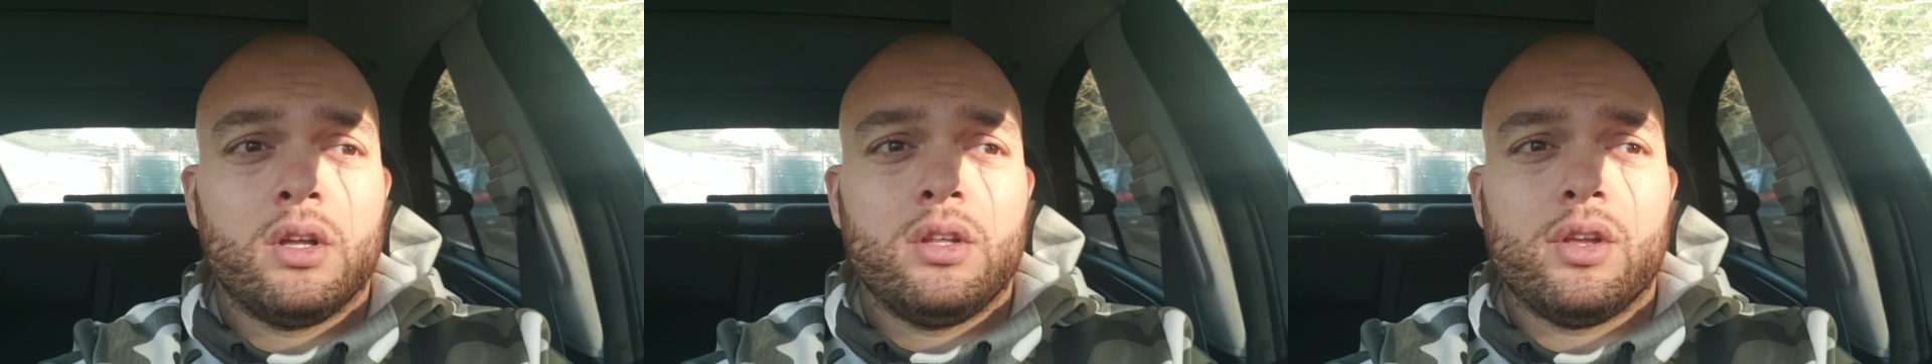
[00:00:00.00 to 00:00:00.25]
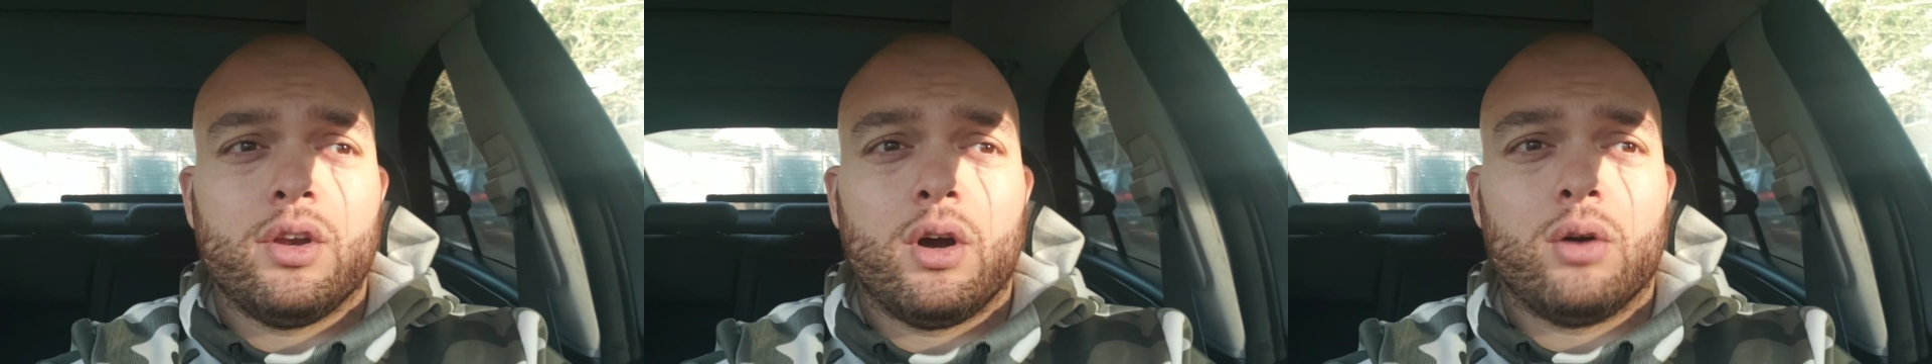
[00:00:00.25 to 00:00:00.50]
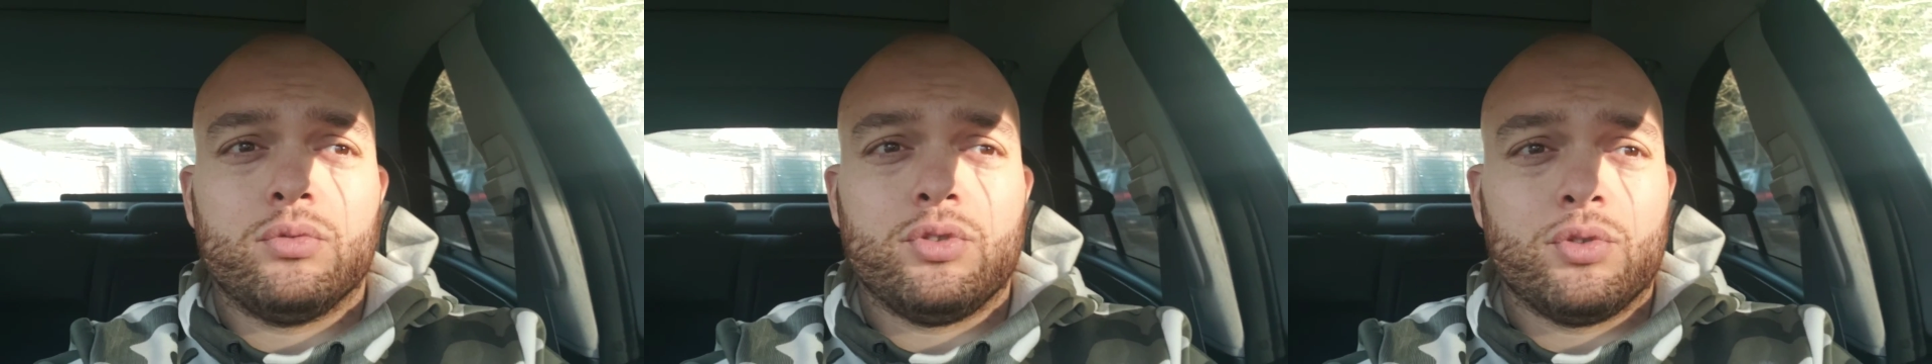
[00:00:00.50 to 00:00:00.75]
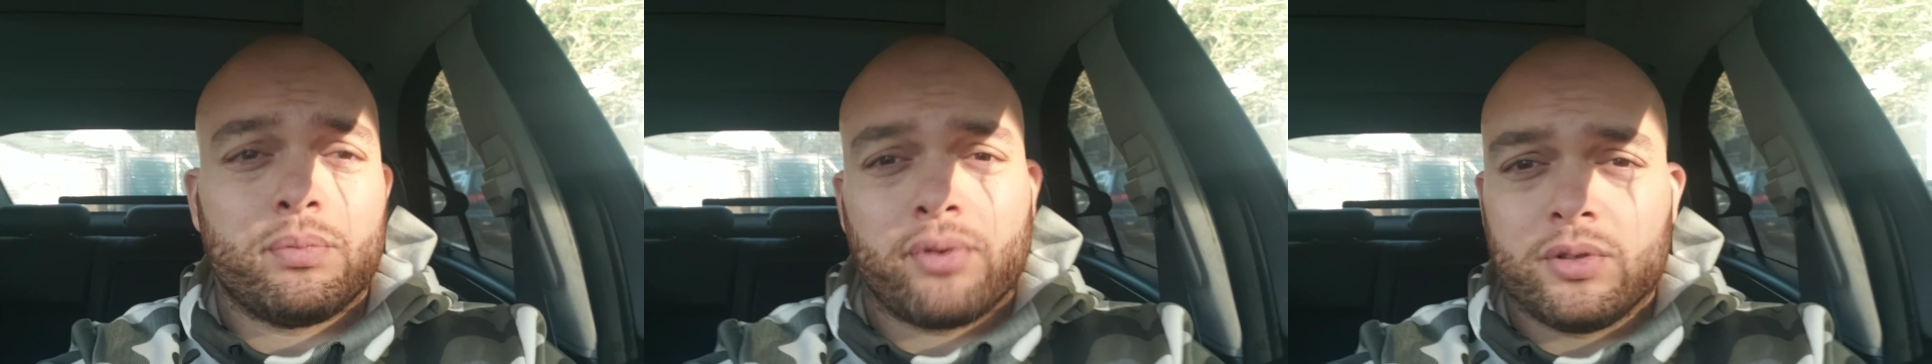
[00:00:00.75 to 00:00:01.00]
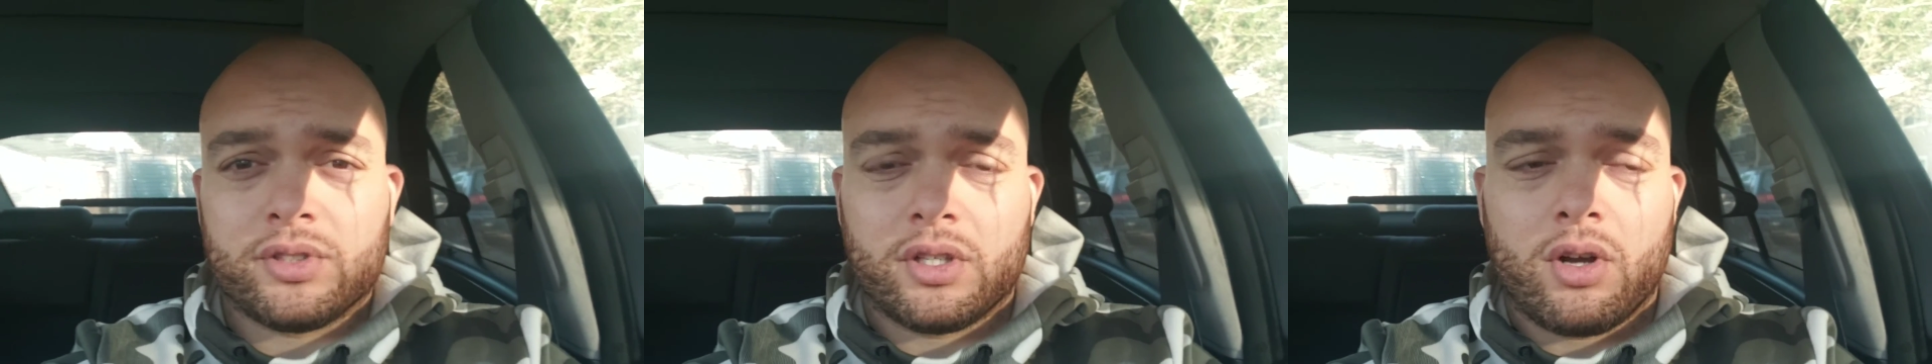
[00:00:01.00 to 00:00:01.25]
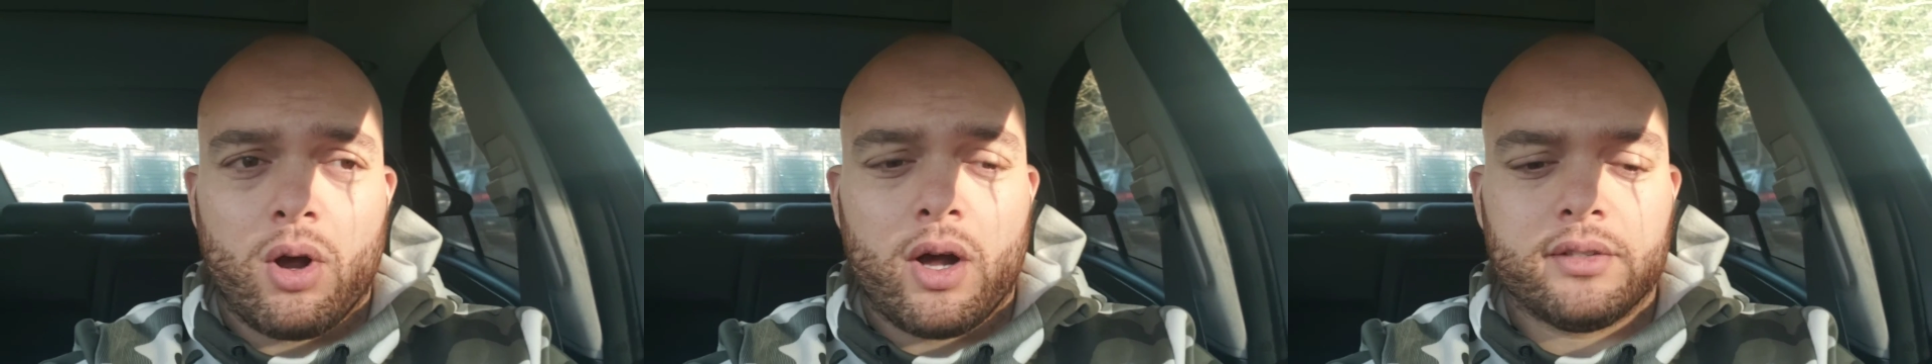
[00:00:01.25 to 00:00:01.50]
Do the pros and
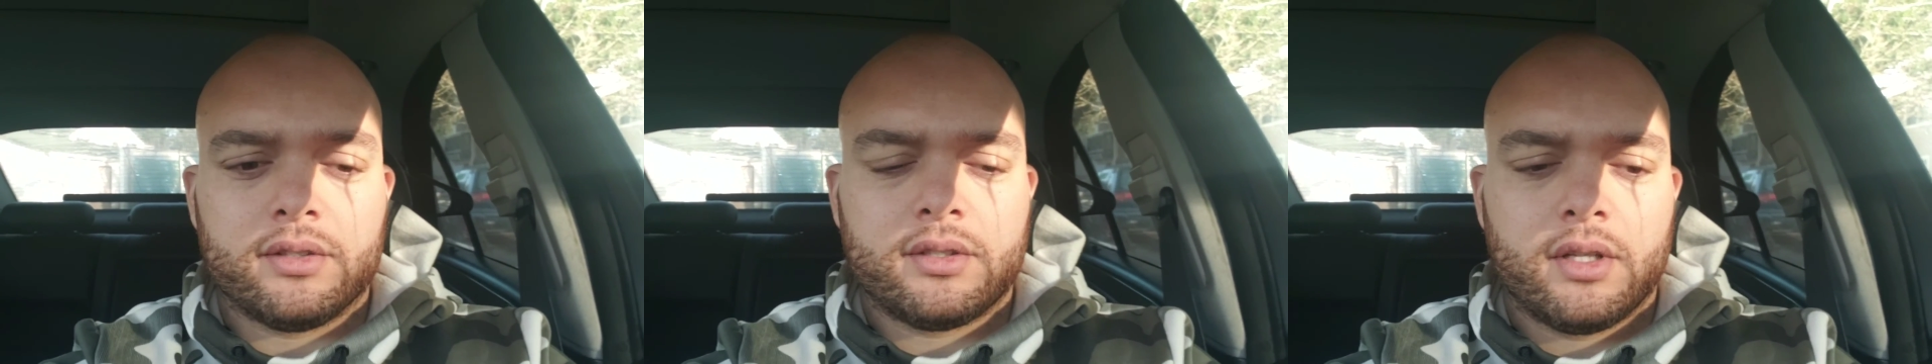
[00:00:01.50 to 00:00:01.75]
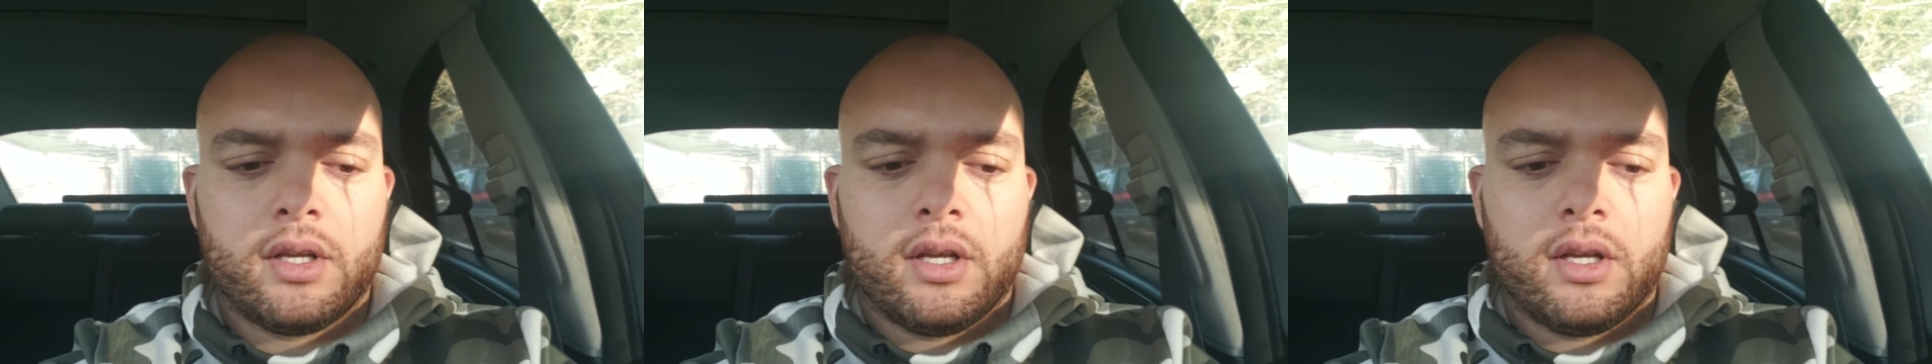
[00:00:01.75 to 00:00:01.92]
cons.